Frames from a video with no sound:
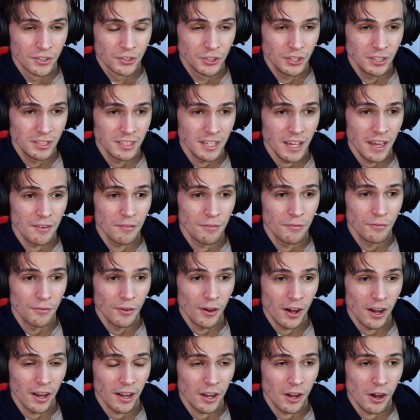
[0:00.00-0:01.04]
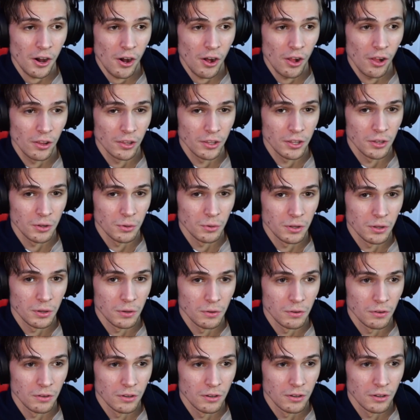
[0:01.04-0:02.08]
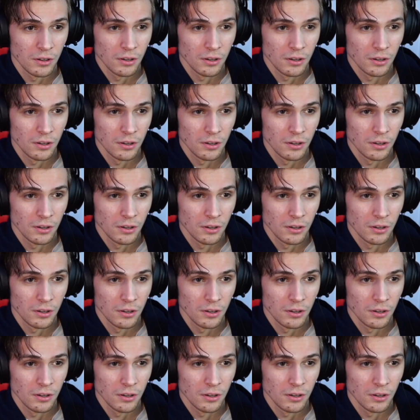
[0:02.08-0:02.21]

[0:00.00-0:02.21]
She said, fuck all of you, dude.